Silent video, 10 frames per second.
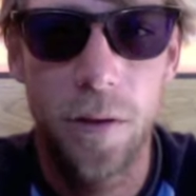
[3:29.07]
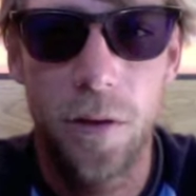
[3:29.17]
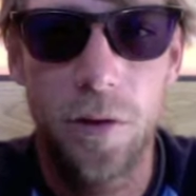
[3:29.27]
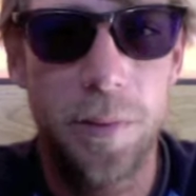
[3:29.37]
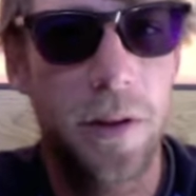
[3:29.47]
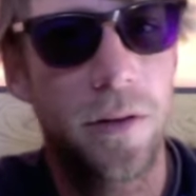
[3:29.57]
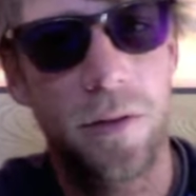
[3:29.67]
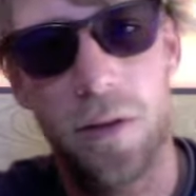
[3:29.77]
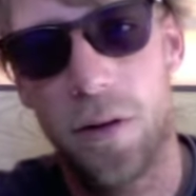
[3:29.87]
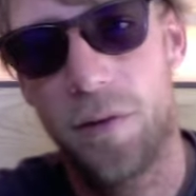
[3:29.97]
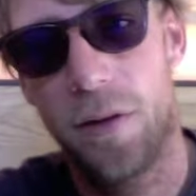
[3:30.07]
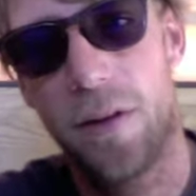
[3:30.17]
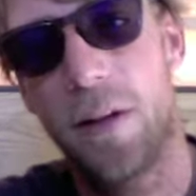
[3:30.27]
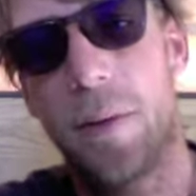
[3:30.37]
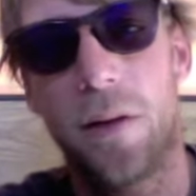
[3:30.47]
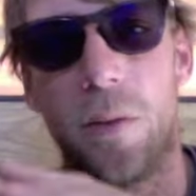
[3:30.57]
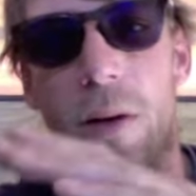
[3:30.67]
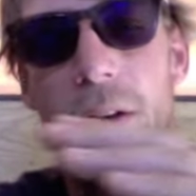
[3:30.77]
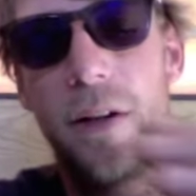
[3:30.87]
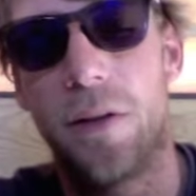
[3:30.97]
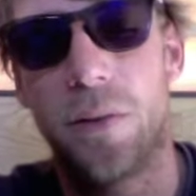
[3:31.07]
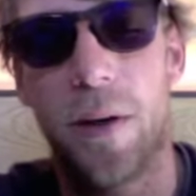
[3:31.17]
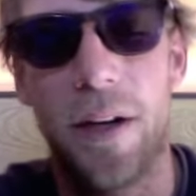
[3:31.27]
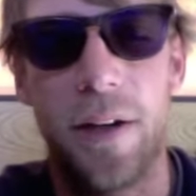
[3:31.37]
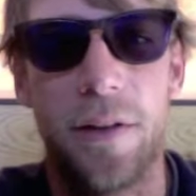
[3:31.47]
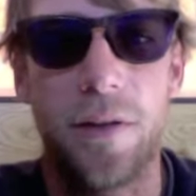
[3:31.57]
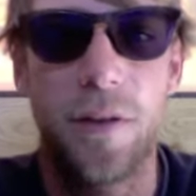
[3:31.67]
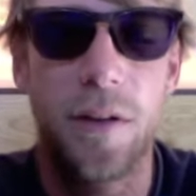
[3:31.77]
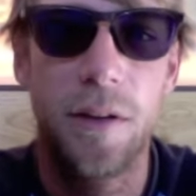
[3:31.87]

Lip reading: just because if you think about the way that it's radiused,